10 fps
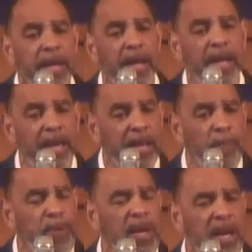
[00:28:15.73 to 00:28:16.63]
It
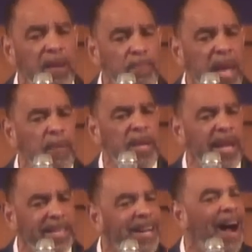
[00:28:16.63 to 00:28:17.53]
appeared maybe
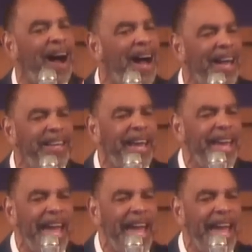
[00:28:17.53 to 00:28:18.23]
that God